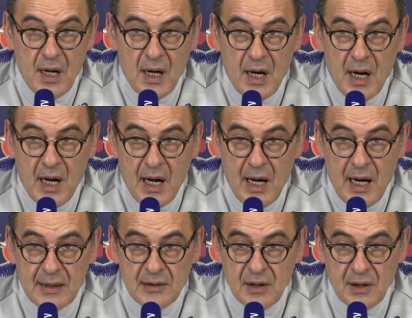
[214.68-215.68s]

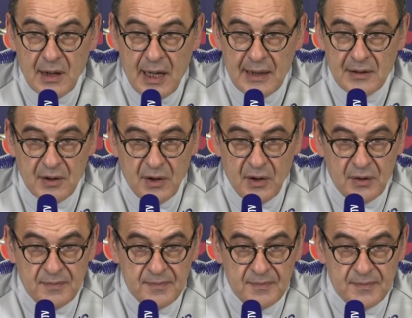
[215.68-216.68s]
I
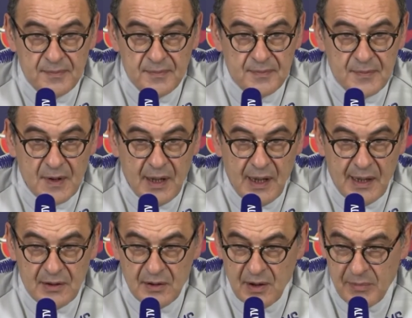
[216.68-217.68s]

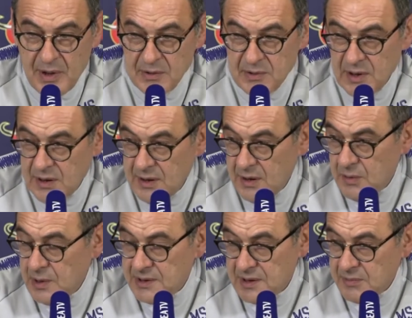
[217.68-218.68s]
don't know about
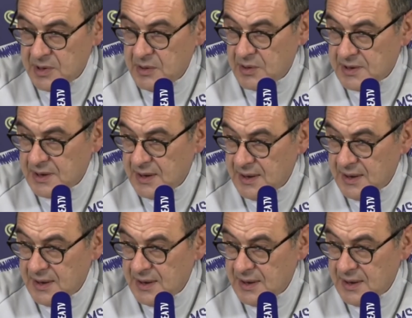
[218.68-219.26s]
Wilson because,